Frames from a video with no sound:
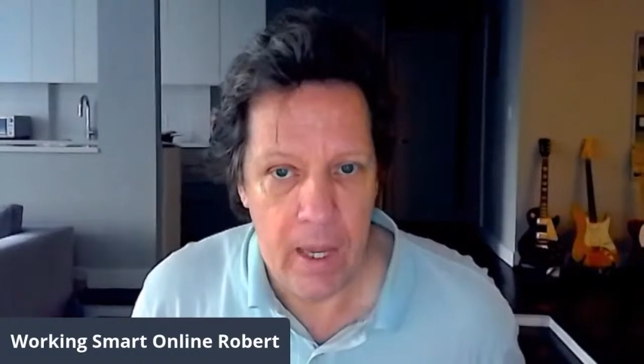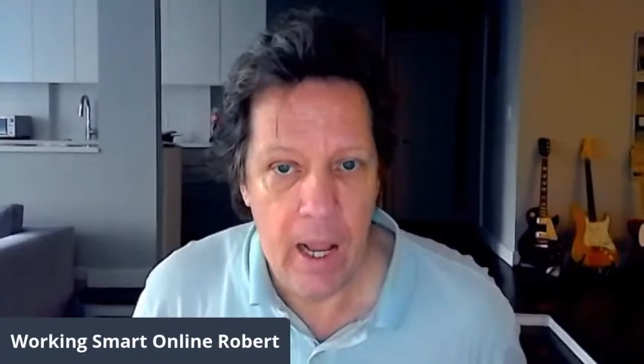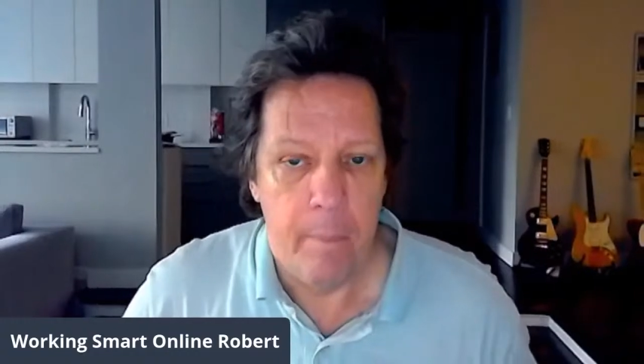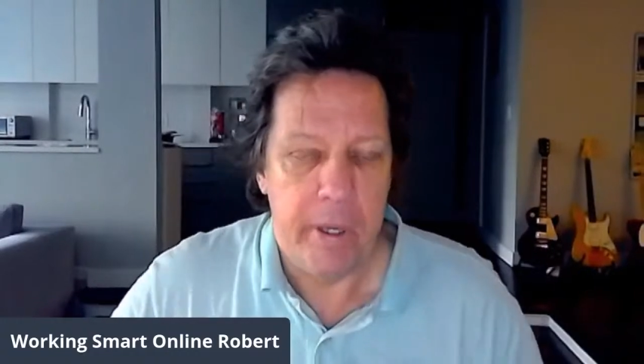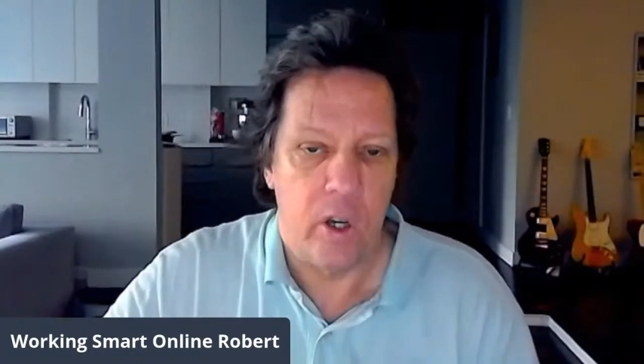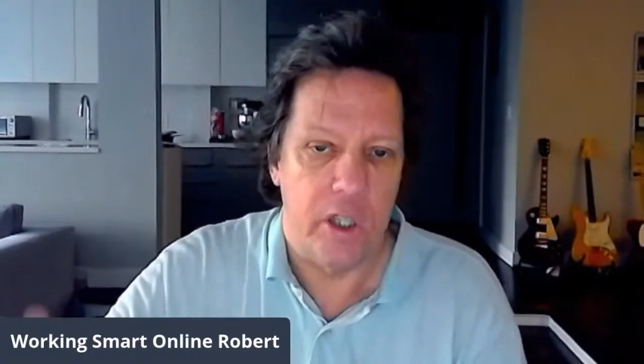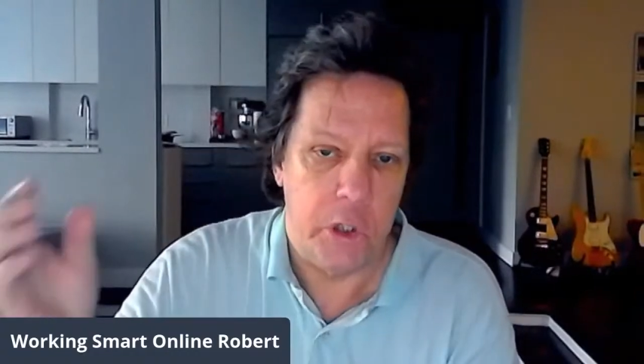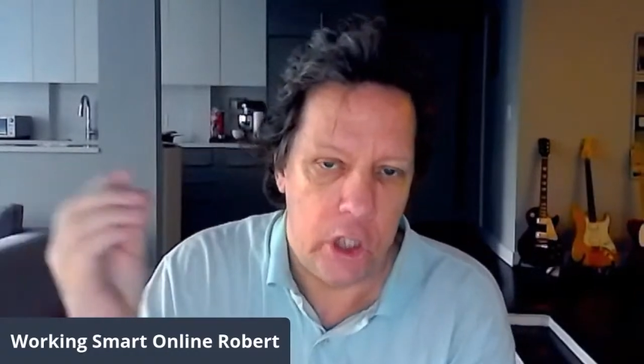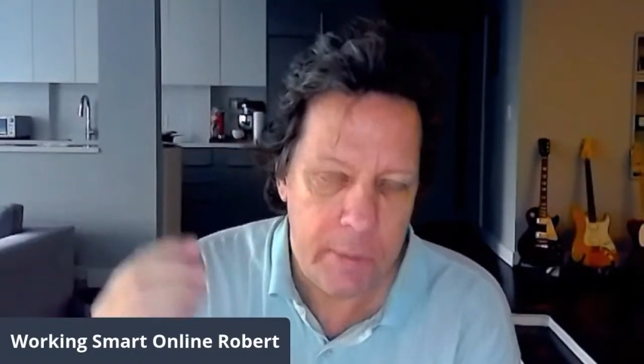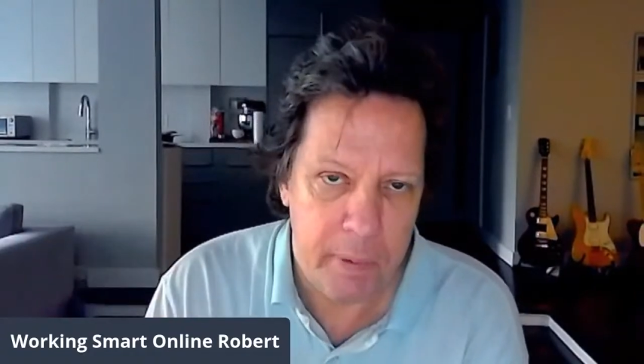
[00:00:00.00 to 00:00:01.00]
Because
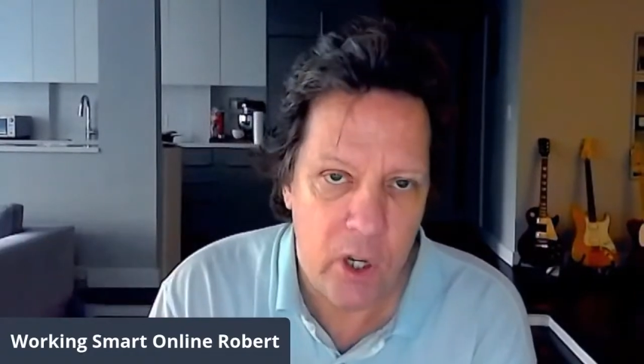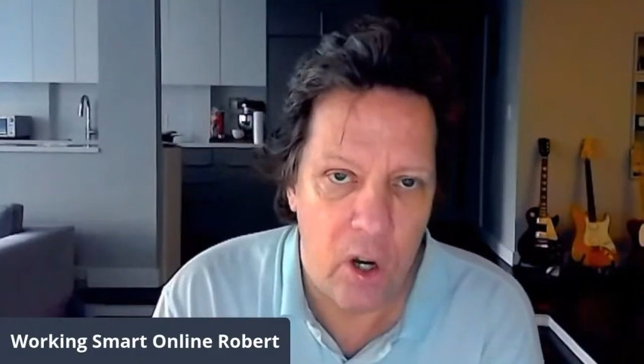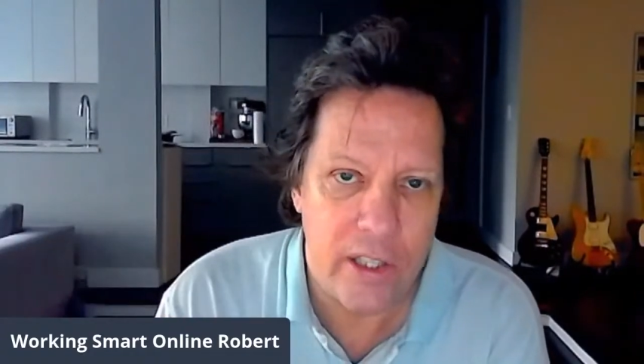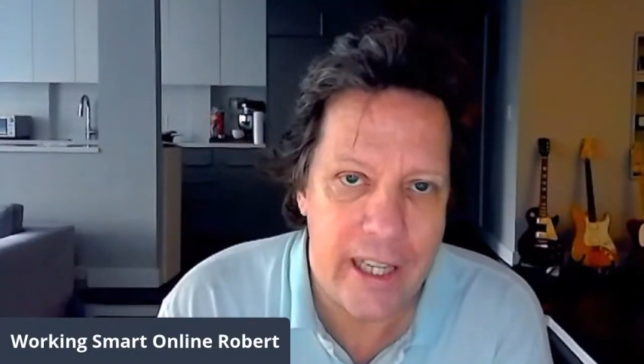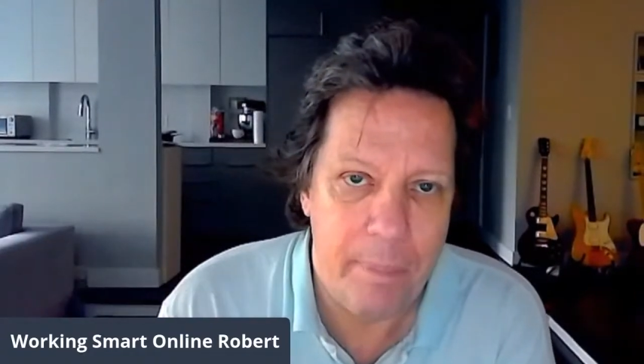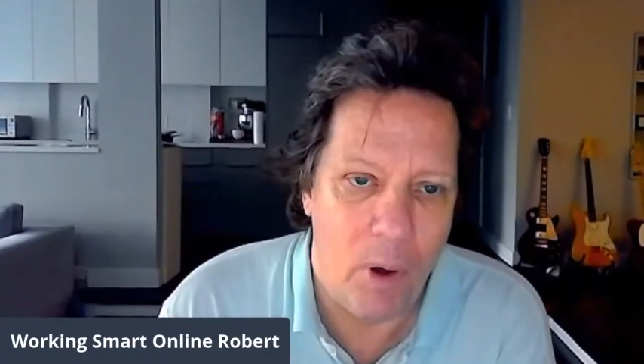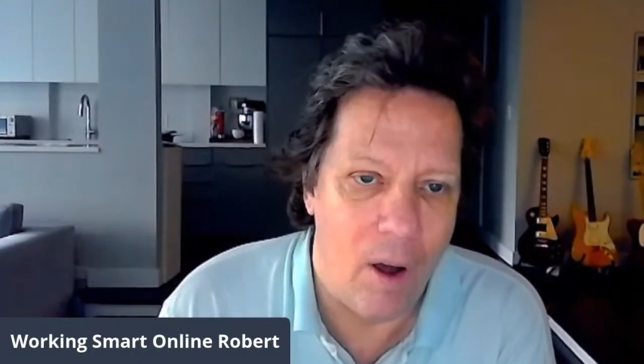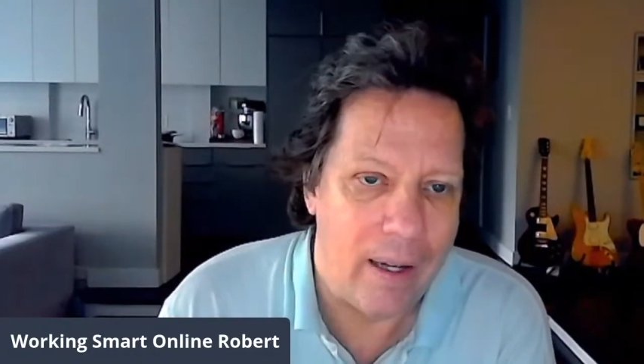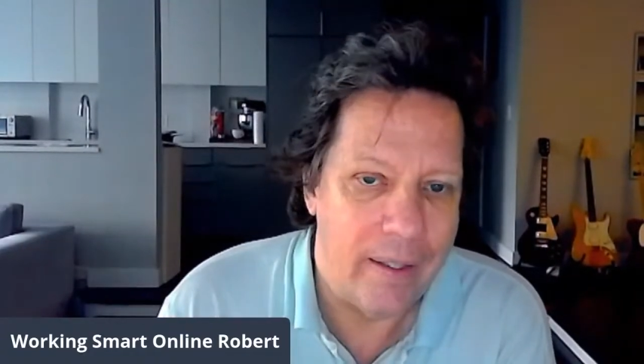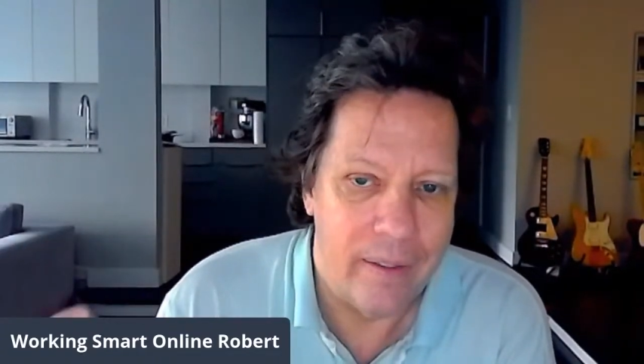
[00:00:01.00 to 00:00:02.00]
just because they
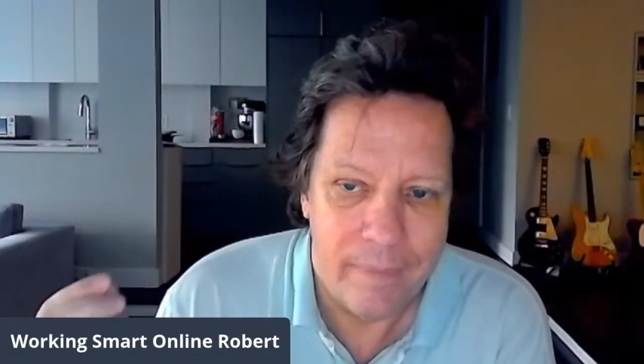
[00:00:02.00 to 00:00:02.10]
bought